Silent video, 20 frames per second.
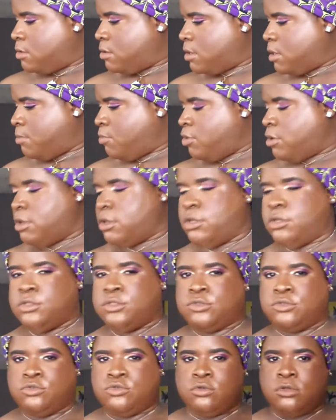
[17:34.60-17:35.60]
I'm going to
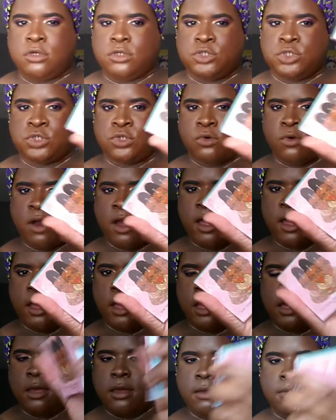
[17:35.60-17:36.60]
do the
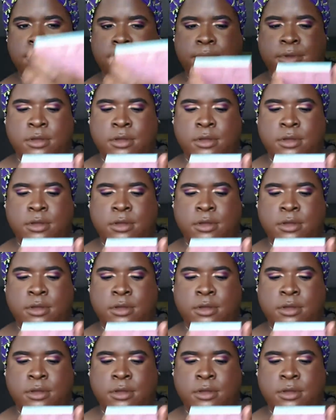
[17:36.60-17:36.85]
Tribe